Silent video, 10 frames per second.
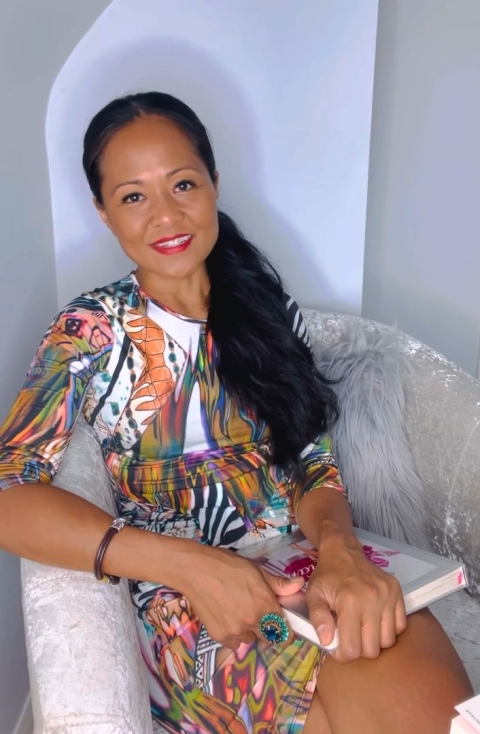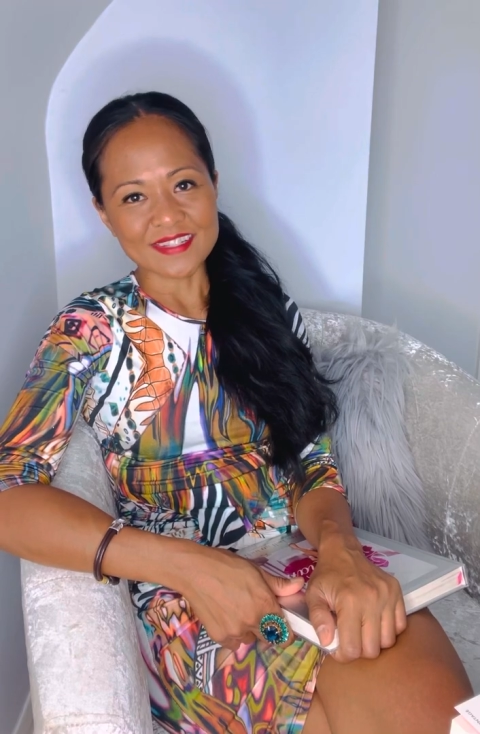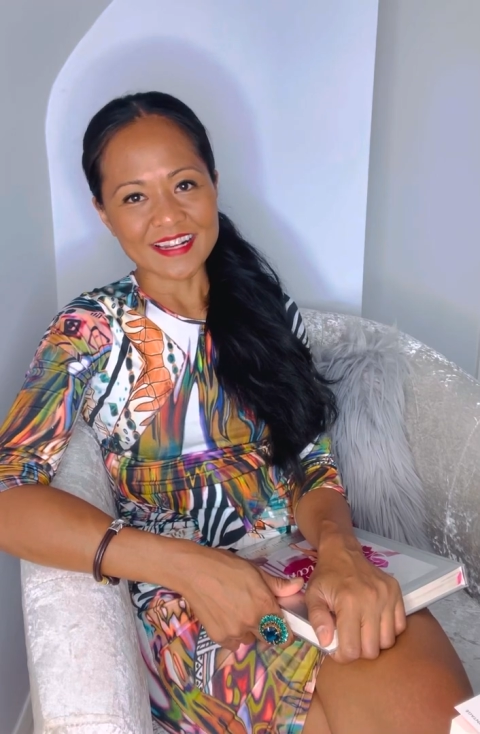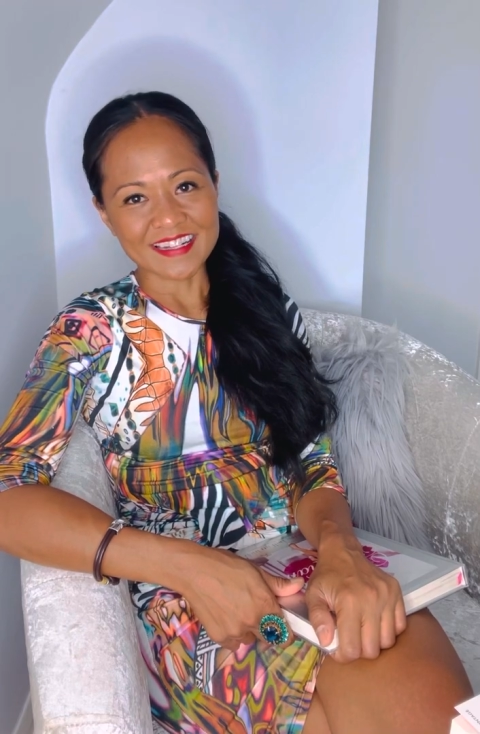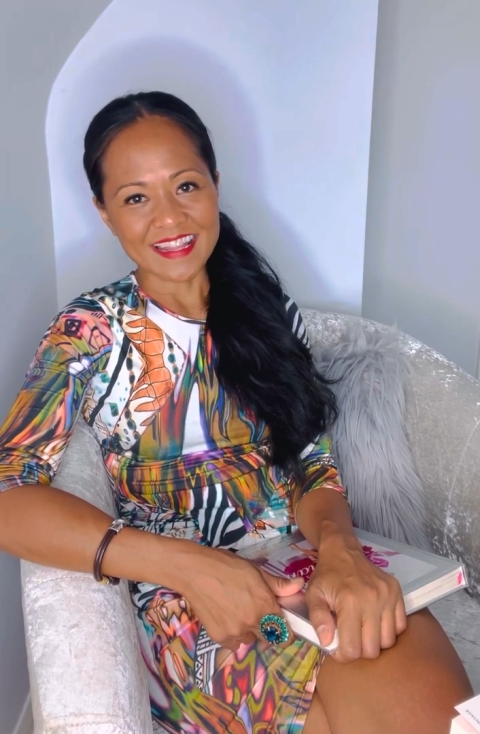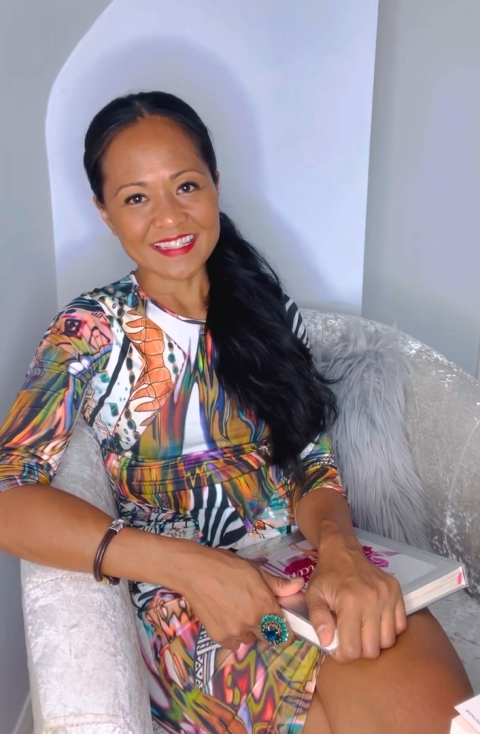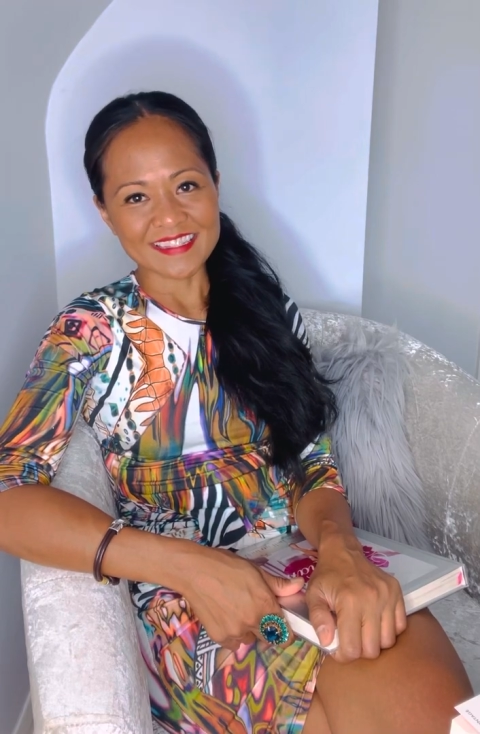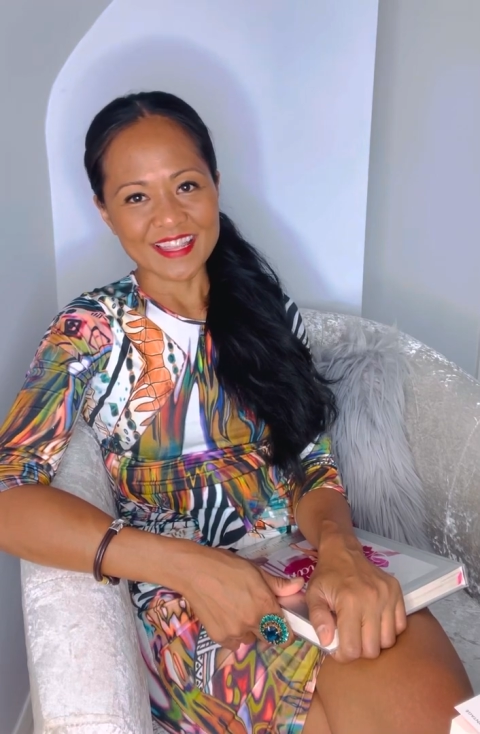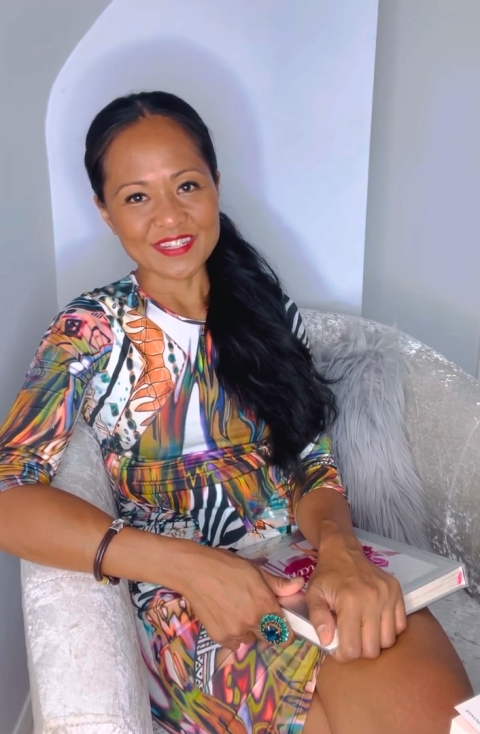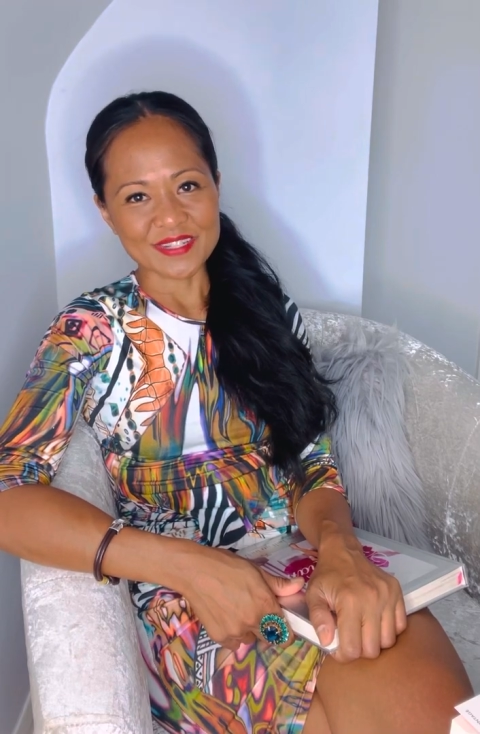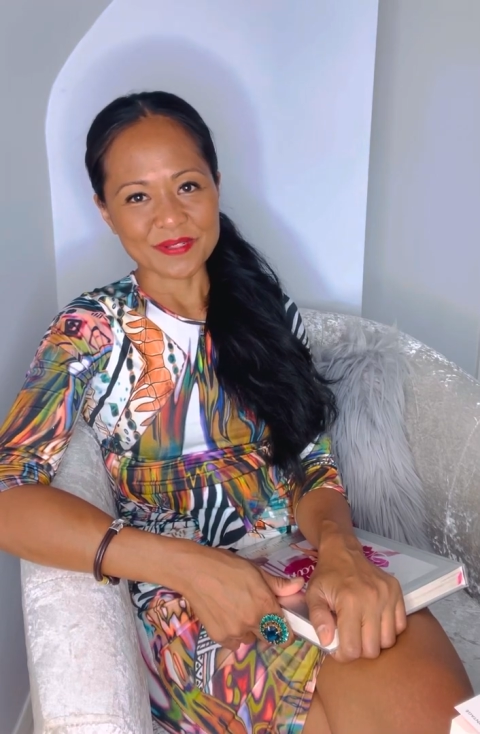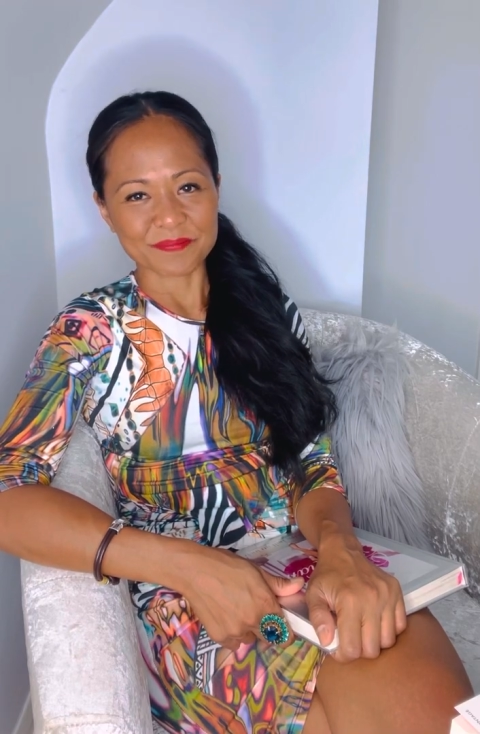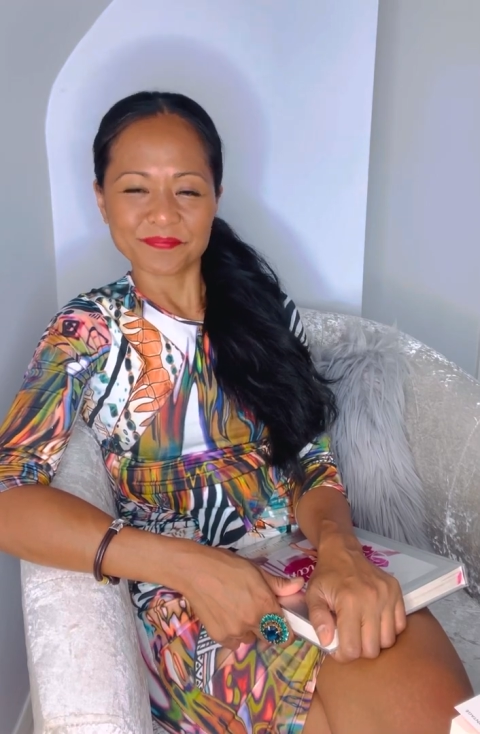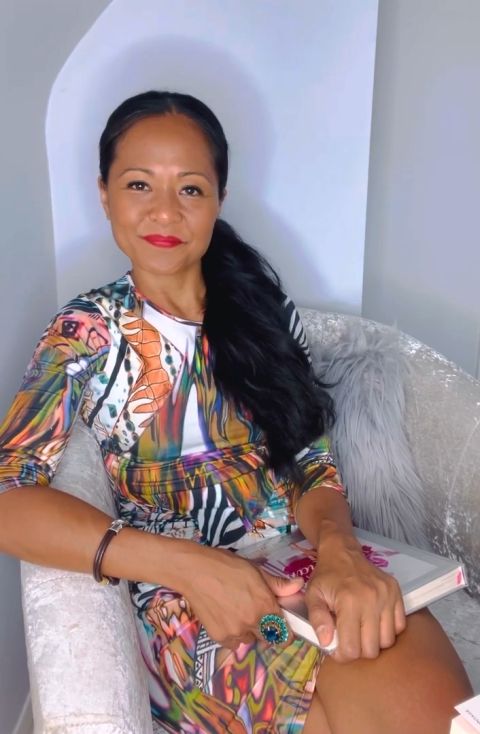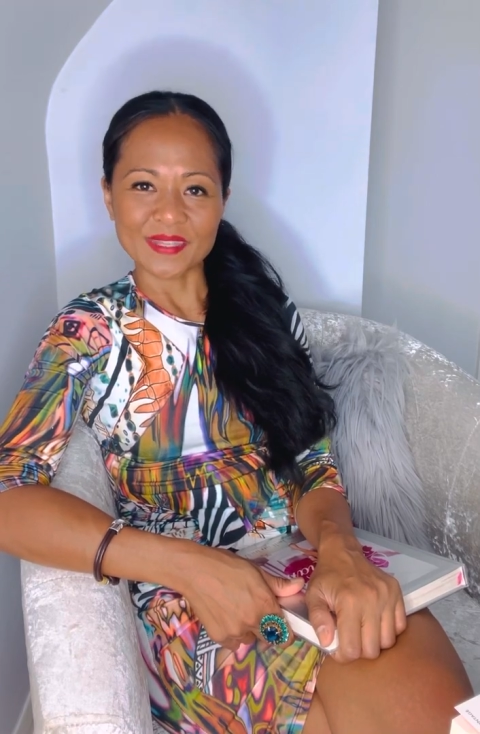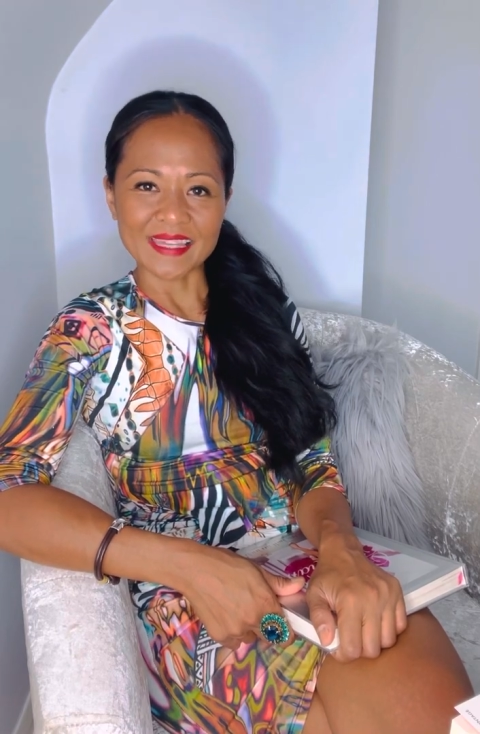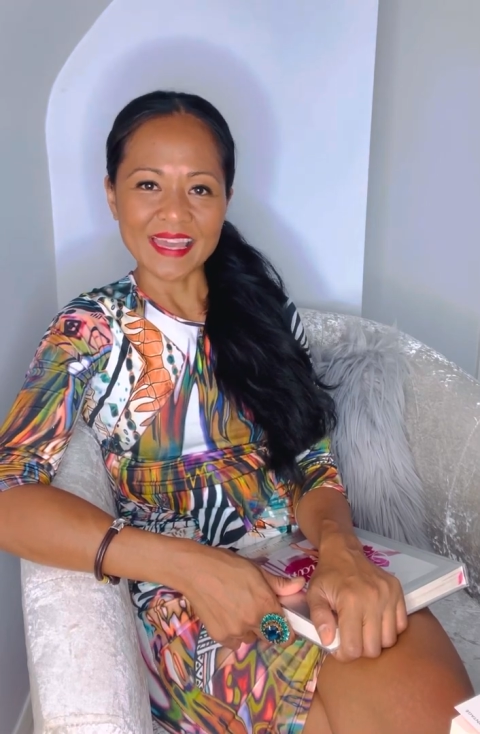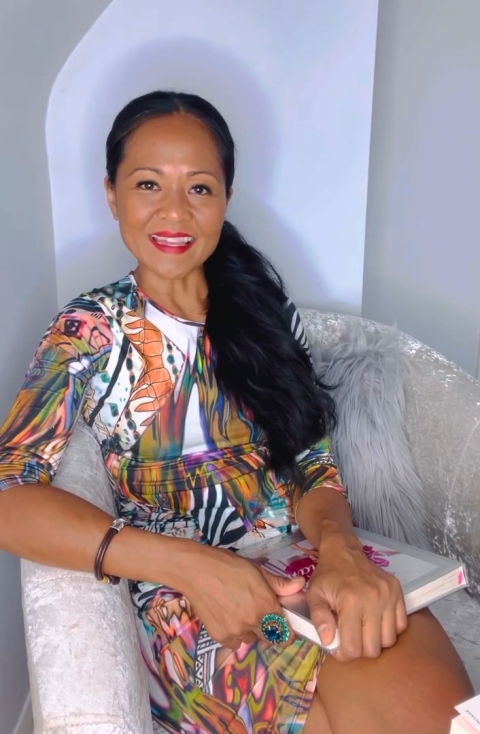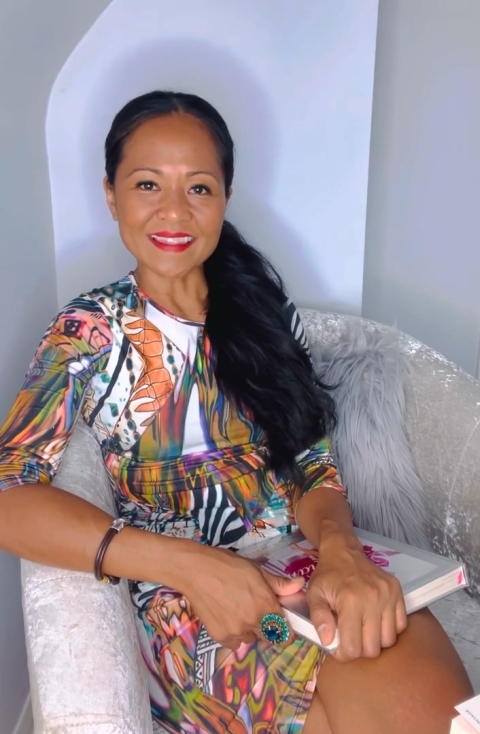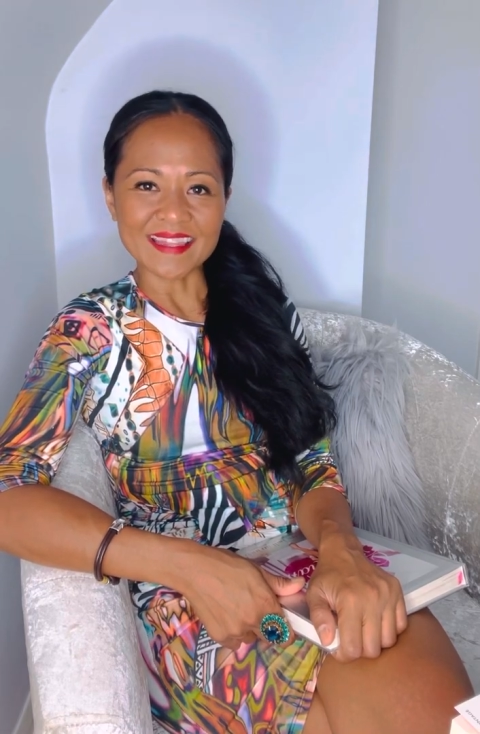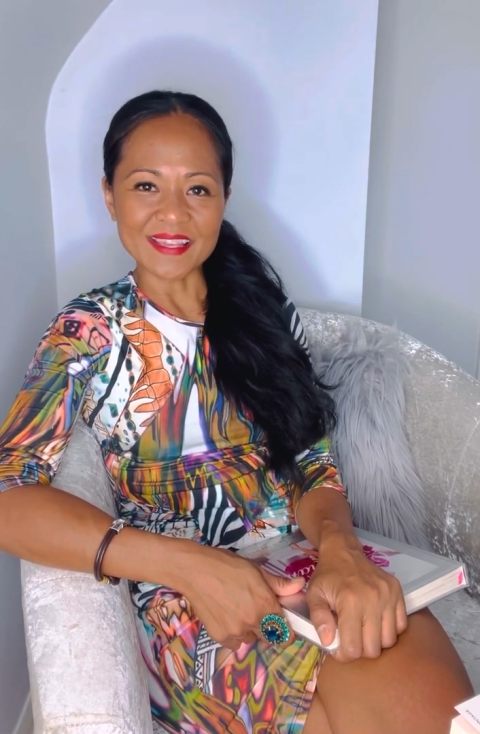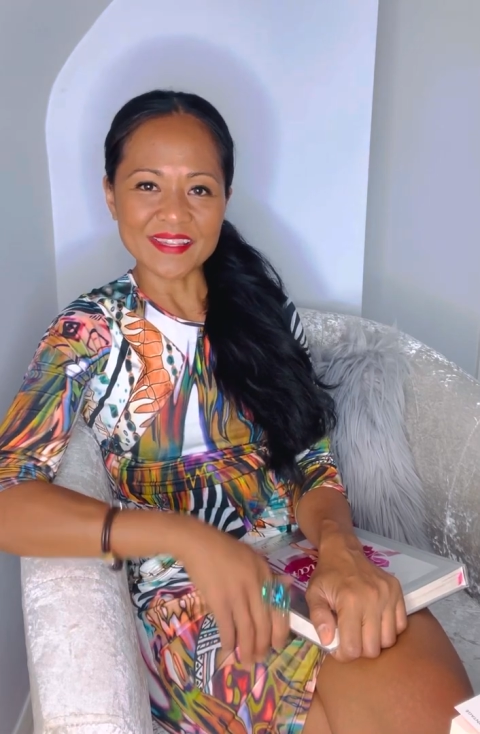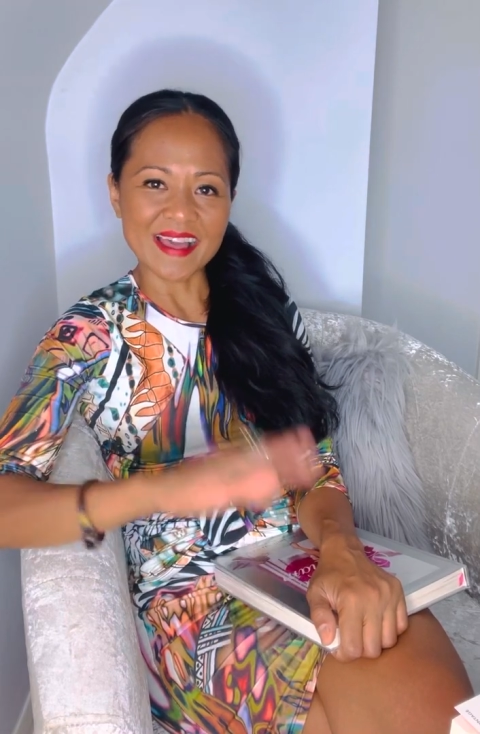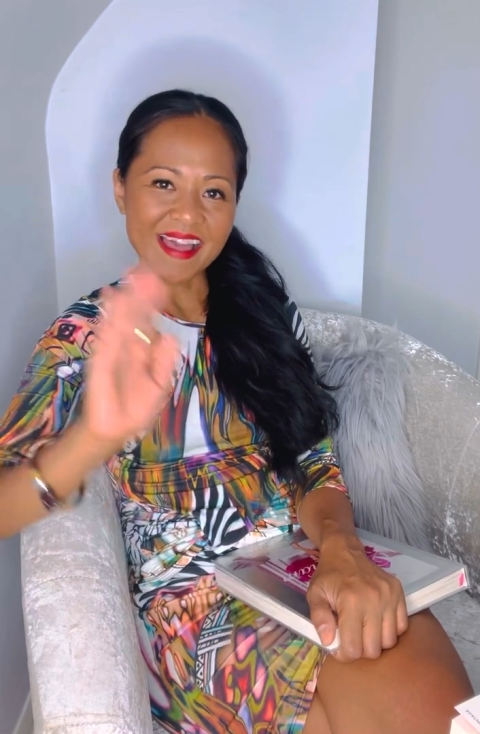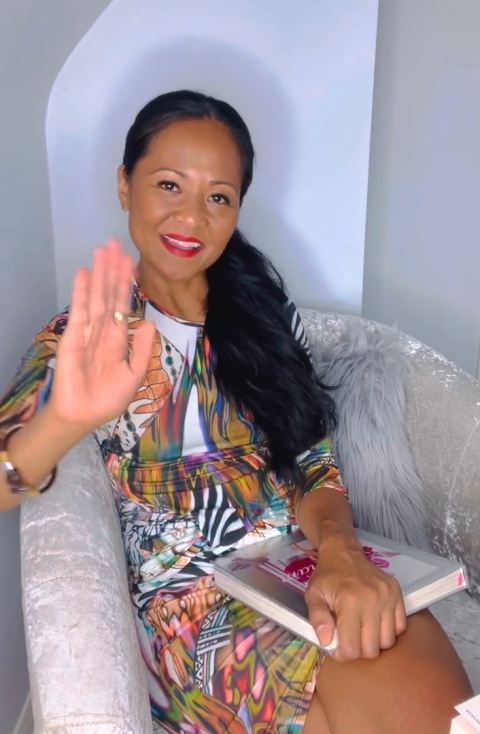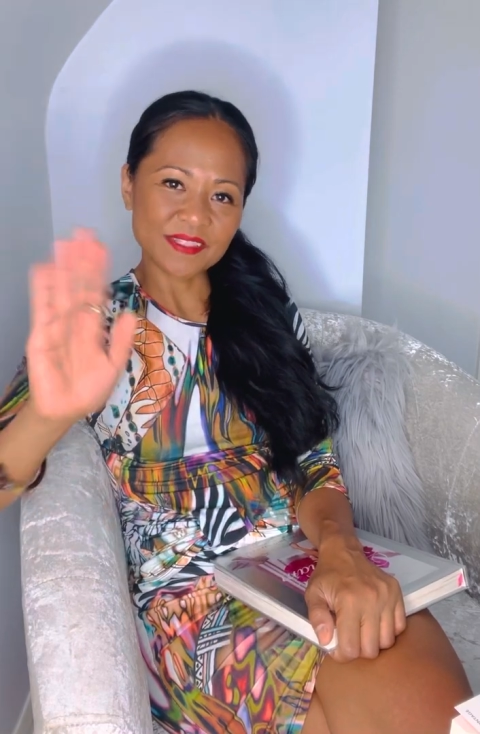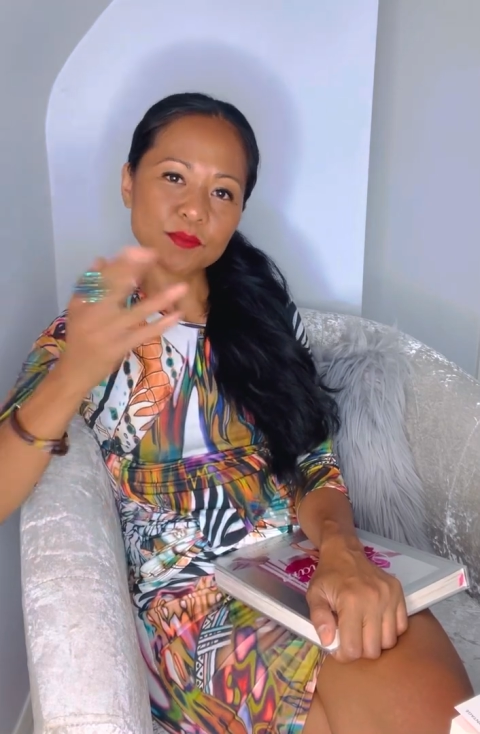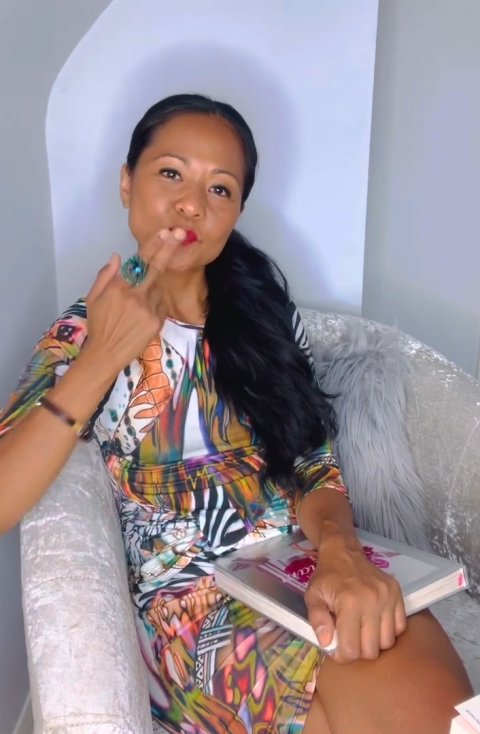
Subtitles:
in our next session. Okay, thank you guys.